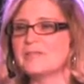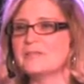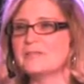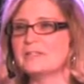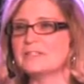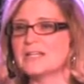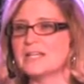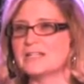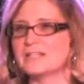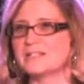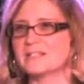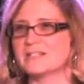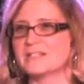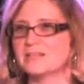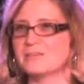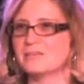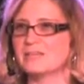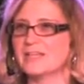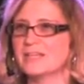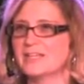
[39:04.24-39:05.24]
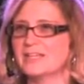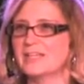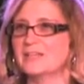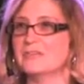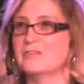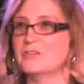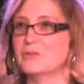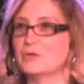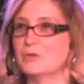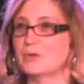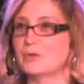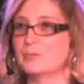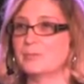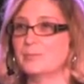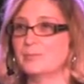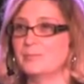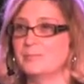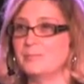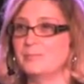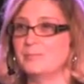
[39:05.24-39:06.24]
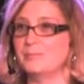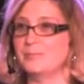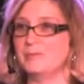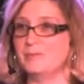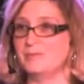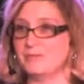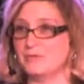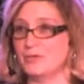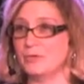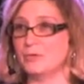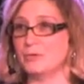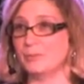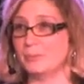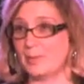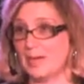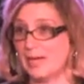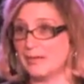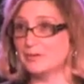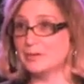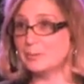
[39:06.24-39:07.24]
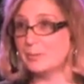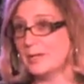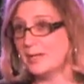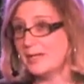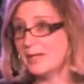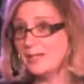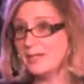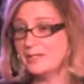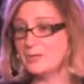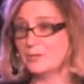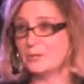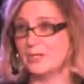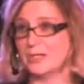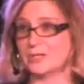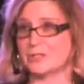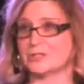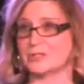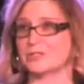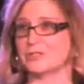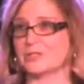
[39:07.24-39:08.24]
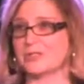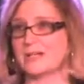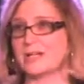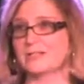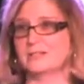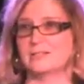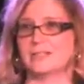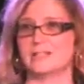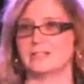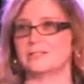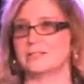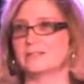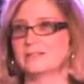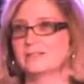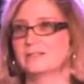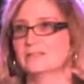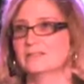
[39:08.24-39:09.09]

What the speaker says: if it's that significant, if you were bothered by it, you would actually just contact.